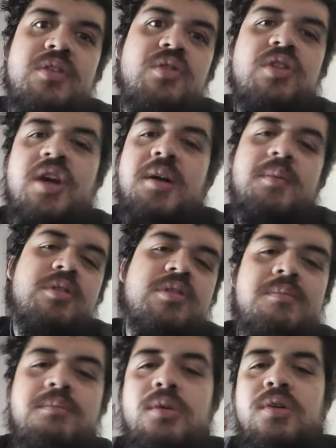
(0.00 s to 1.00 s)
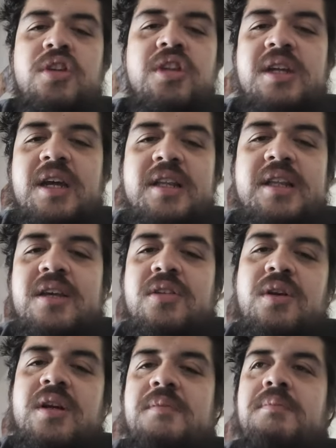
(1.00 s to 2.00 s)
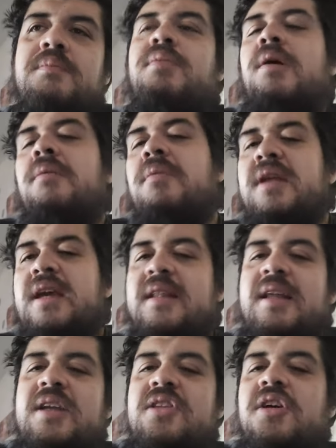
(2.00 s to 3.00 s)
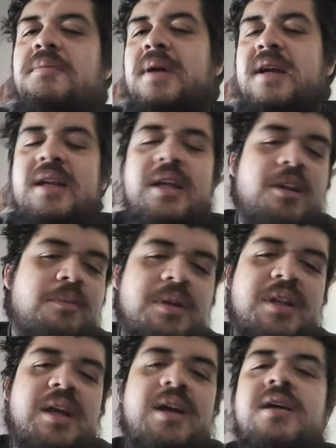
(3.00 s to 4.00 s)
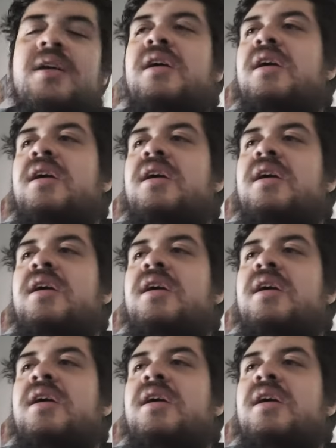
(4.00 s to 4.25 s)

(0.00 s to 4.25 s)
a new job or some bullshit like that, so I could probably get that job back later. But nah.